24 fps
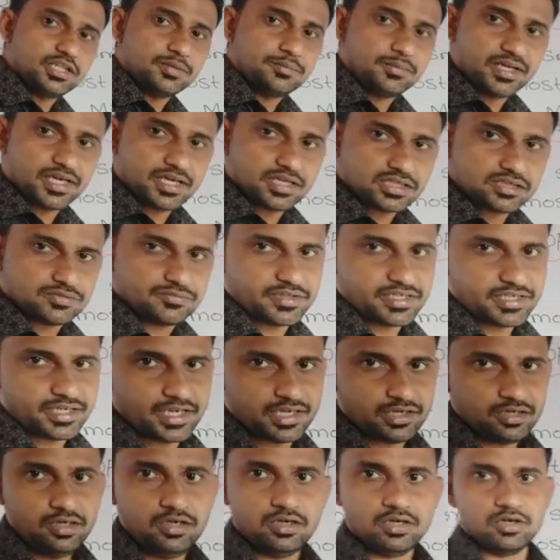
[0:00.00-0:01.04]
the mirrors we
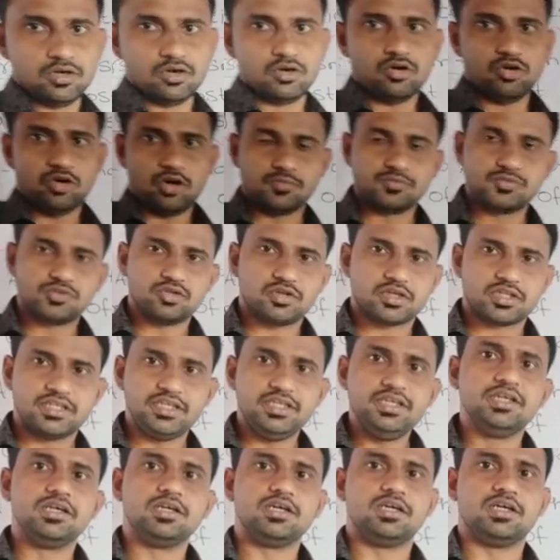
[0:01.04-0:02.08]
can
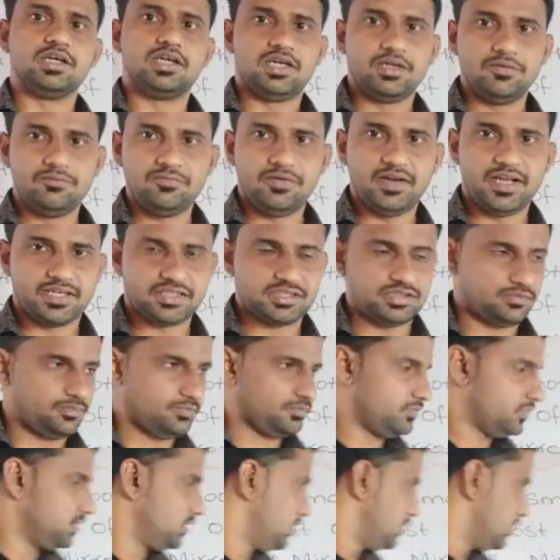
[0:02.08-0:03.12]
observe the
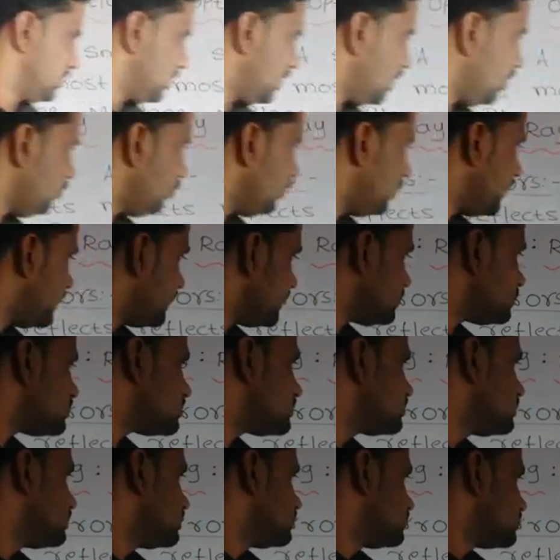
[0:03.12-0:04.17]
reflection. Now let
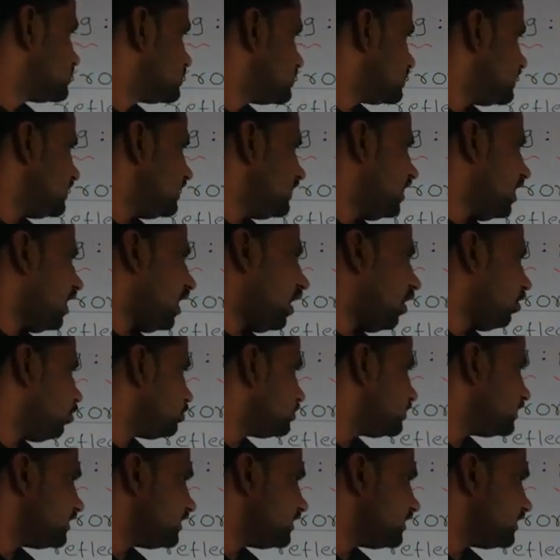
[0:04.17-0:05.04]
us see how